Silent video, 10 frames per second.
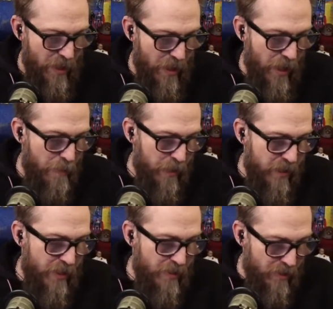Uh, but
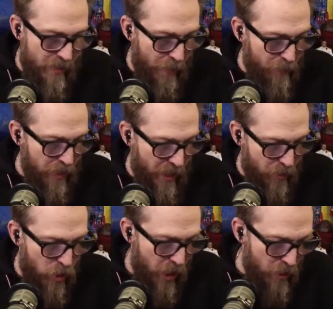he says he's definitely not
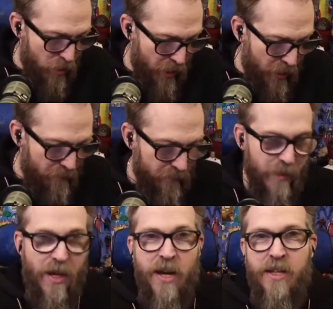a changeling
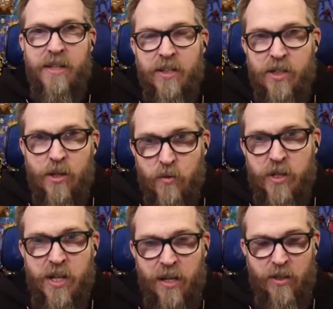and he thinks he can
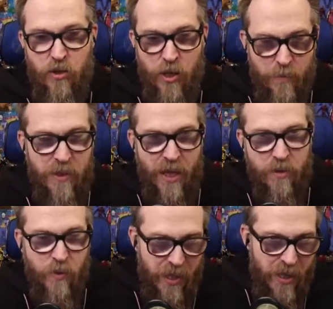retake the ship. And
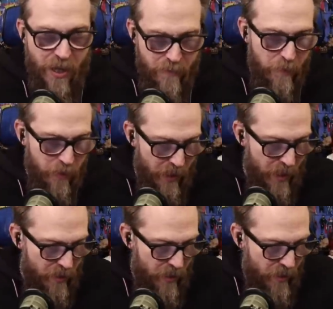that's when they came up with the
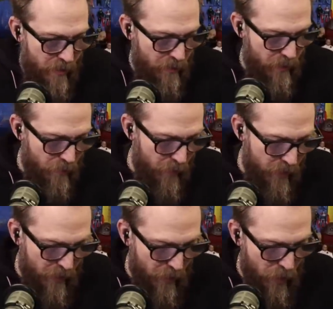idea to, to
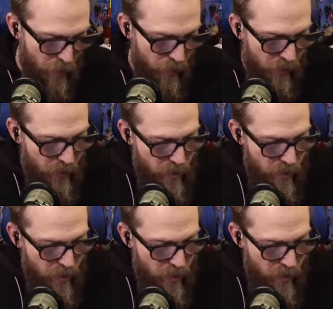reset the code.